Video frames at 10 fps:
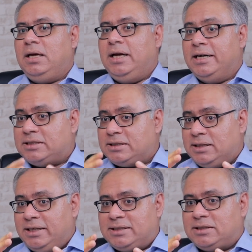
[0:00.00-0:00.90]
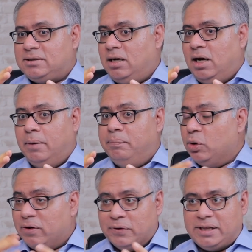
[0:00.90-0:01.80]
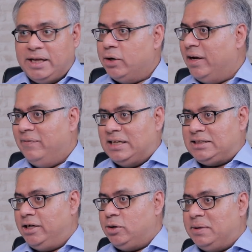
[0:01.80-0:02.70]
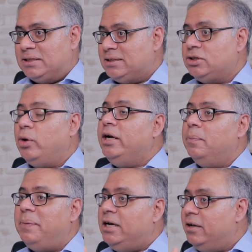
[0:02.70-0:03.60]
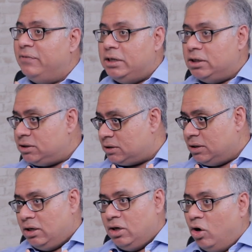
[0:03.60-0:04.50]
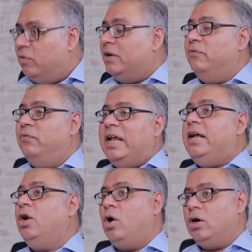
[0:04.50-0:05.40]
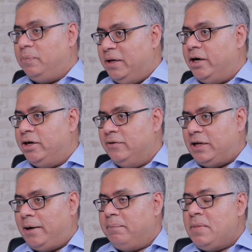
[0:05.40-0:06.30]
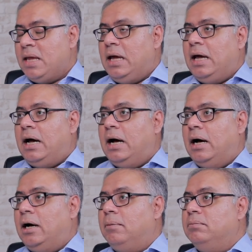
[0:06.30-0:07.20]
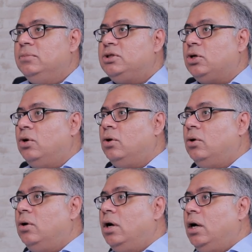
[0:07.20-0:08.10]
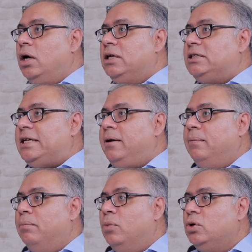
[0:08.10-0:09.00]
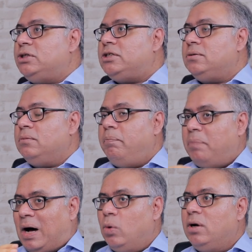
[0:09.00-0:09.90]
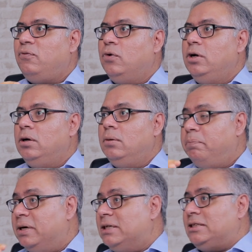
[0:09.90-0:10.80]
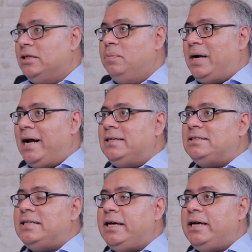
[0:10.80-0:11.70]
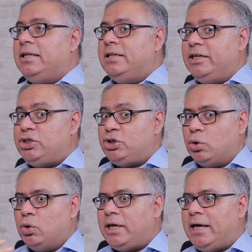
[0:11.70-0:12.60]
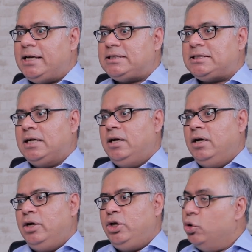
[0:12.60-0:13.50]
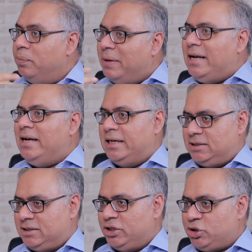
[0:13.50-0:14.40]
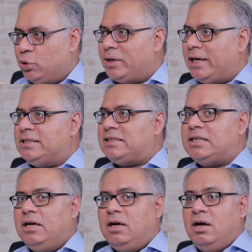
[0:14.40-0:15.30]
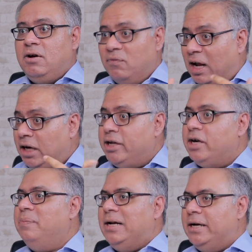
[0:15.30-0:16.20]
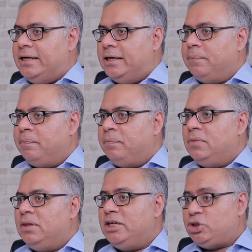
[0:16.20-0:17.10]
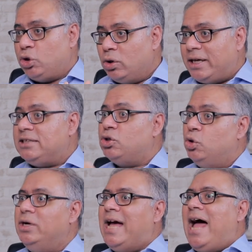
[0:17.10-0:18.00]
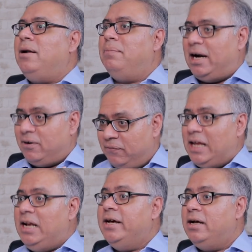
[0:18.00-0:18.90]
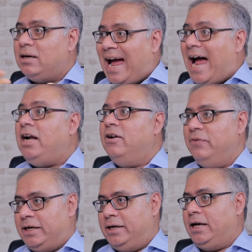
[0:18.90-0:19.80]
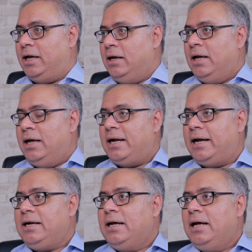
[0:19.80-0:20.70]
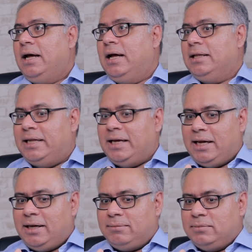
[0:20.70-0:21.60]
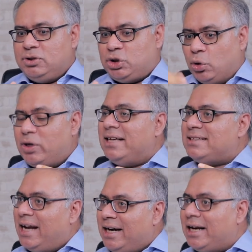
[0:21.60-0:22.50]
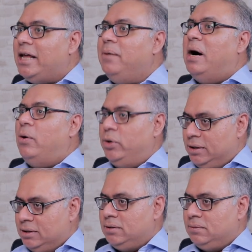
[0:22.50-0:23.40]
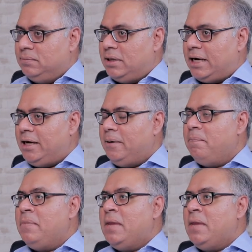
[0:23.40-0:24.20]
It's a beautiful thing to invest into because it's going to pay dividends over a very long period of time. See, most powerful personal brands, they showcase humaneness, they showcase vulnerability, they showcase good and bad, failure and victory, right? They showcase that rebound, right?